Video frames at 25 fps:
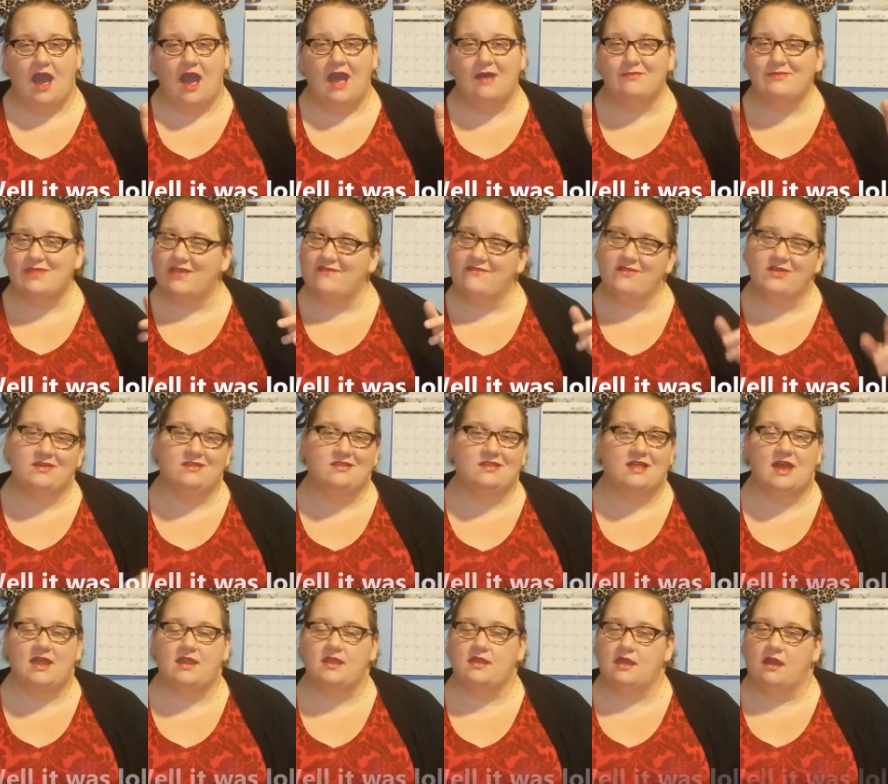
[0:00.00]
I'm not even gonna
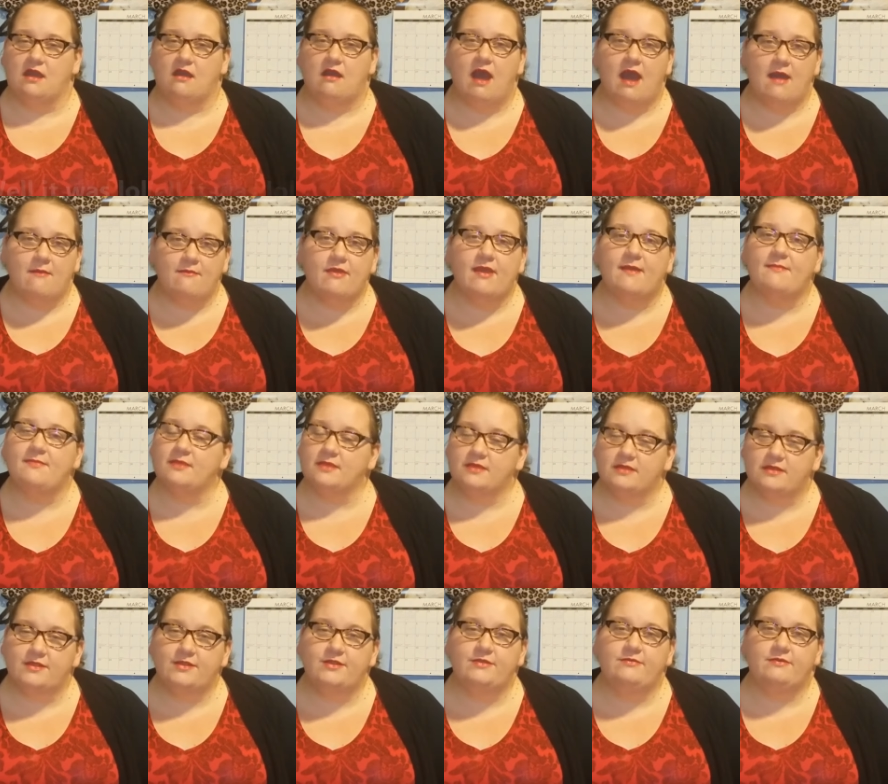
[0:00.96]
lie to y'all. I'm probably
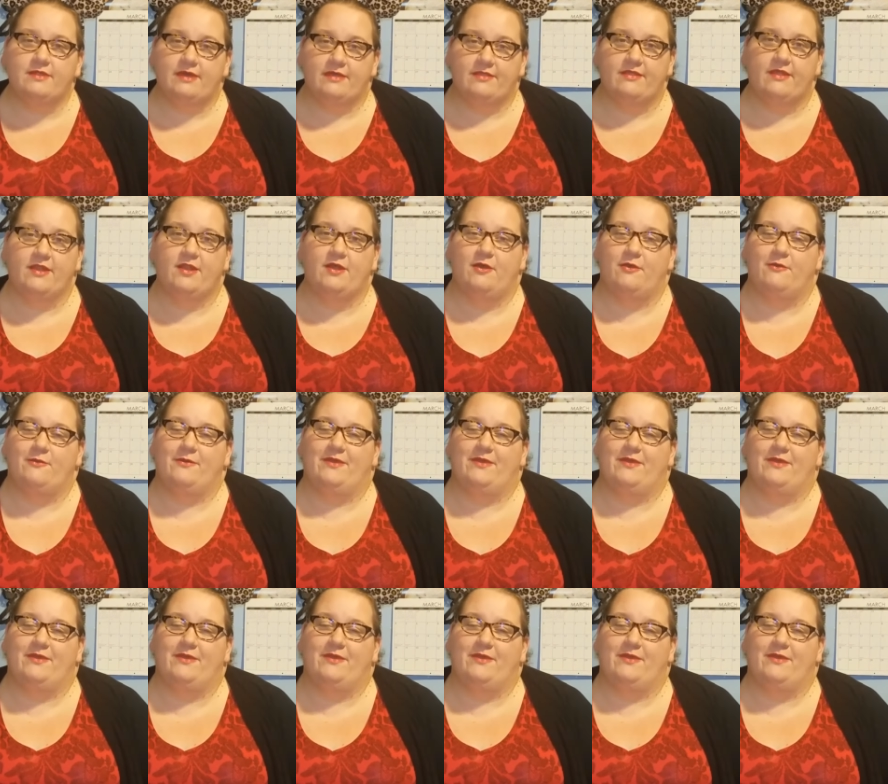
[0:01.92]
gonna do nothing all